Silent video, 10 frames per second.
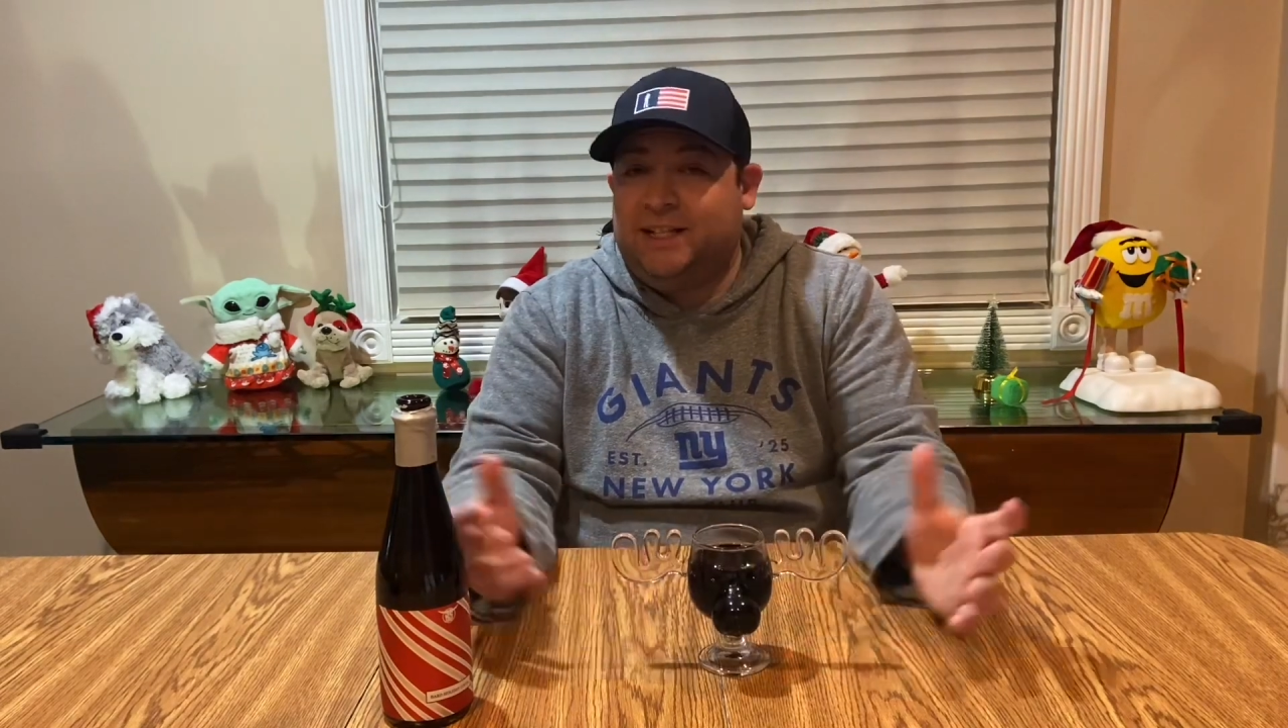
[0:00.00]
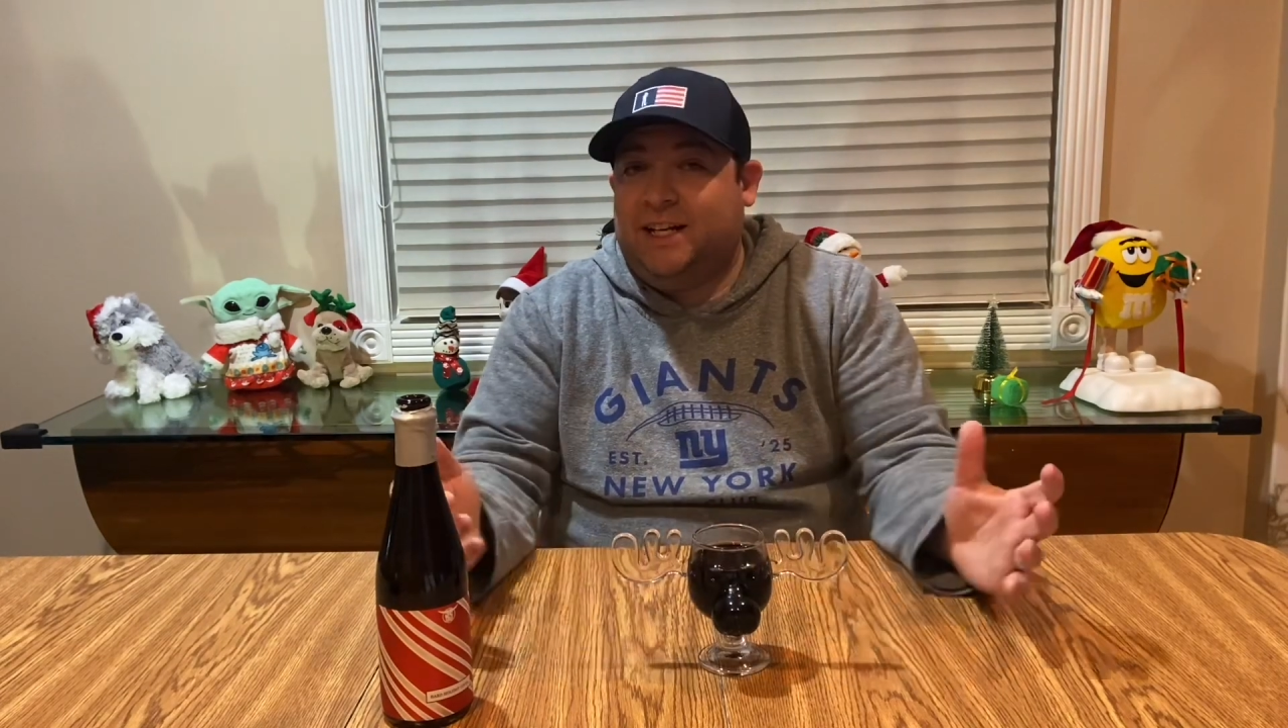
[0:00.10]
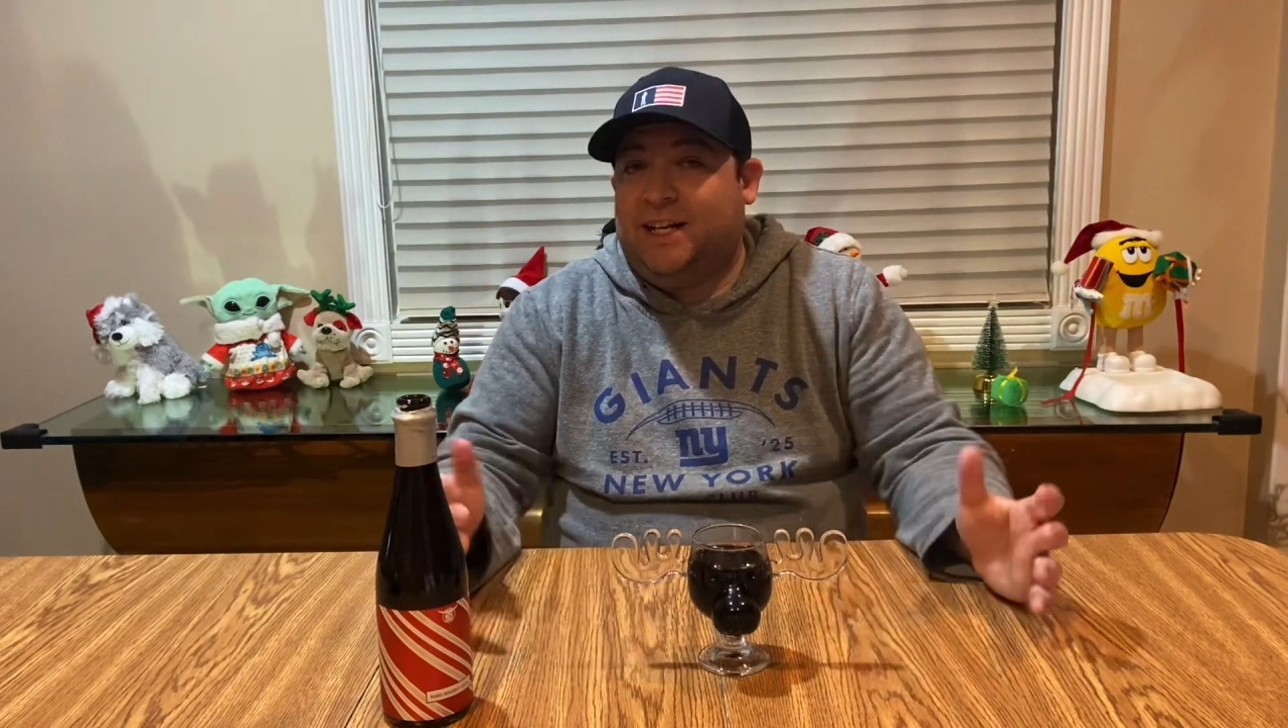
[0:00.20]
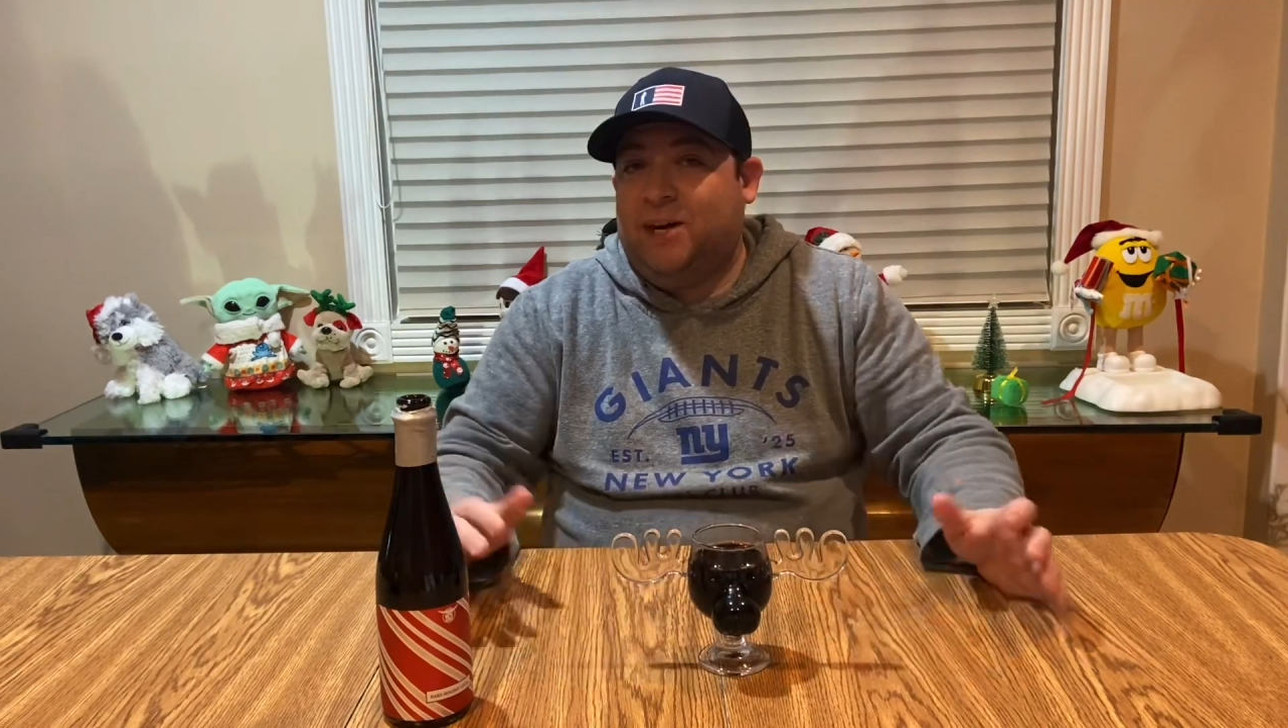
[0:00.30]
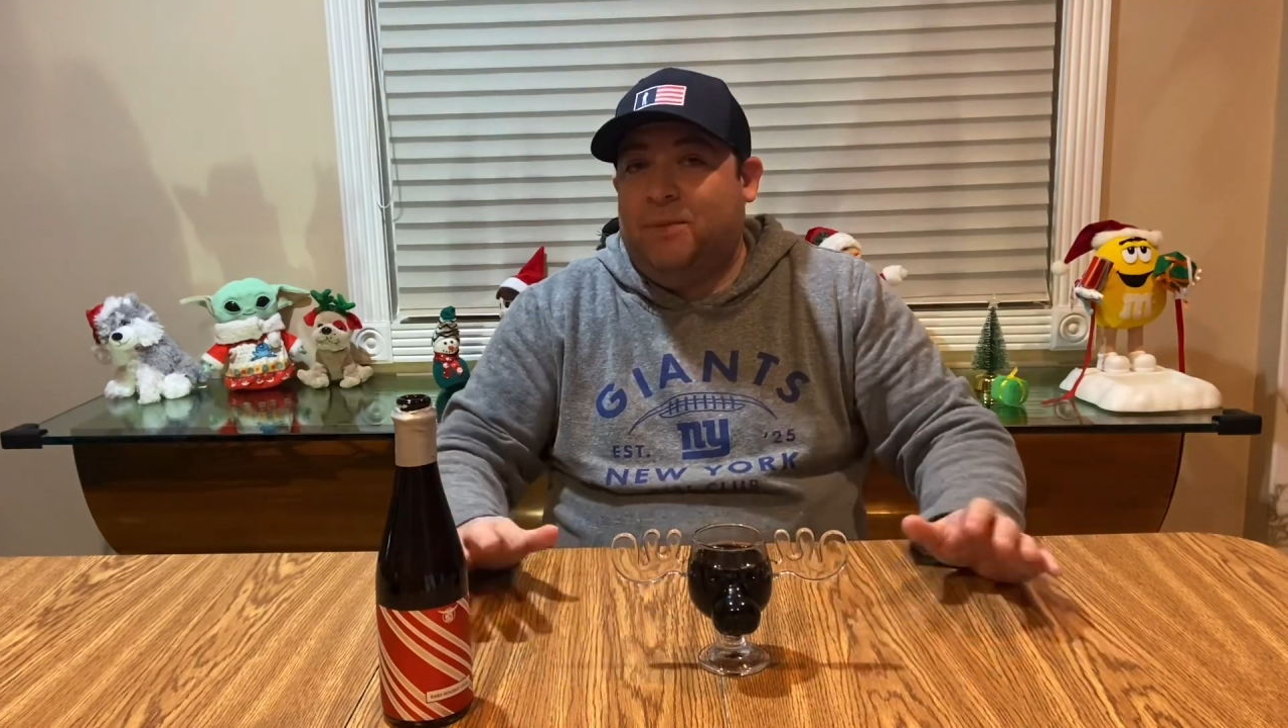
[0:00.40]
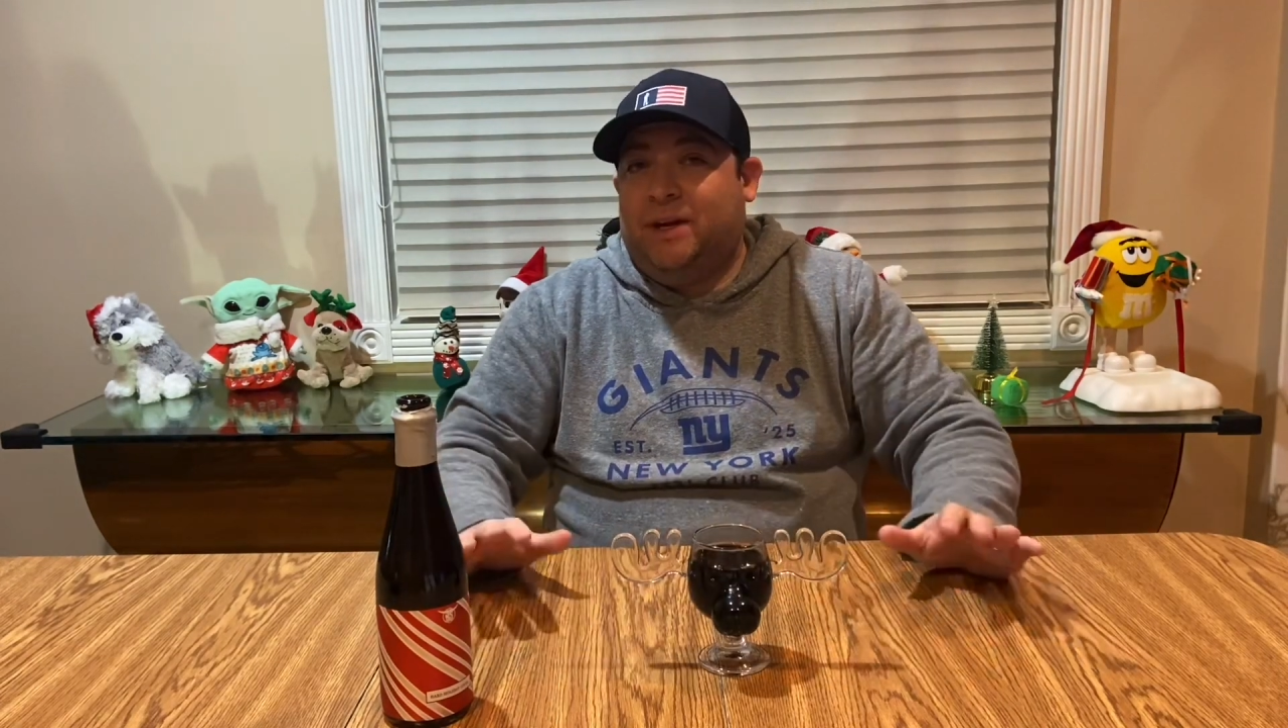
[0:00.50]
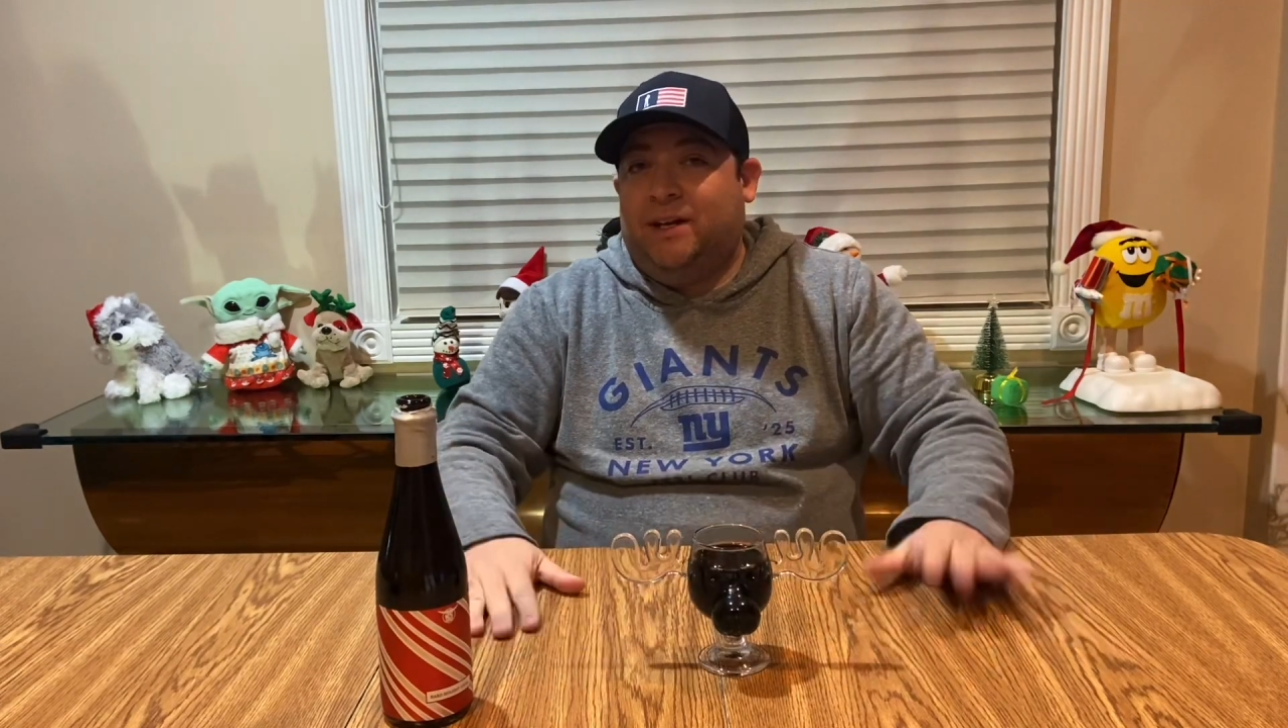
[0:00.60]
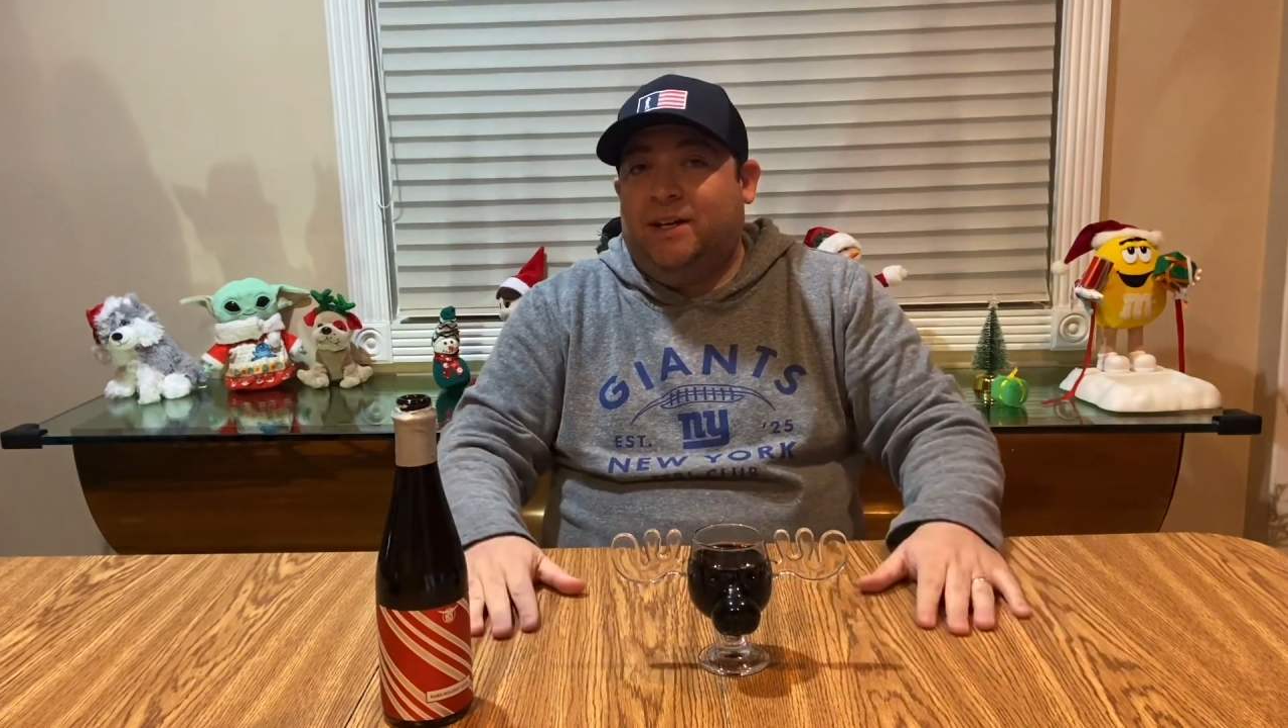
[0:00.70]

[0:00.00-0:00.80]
gonna kill me.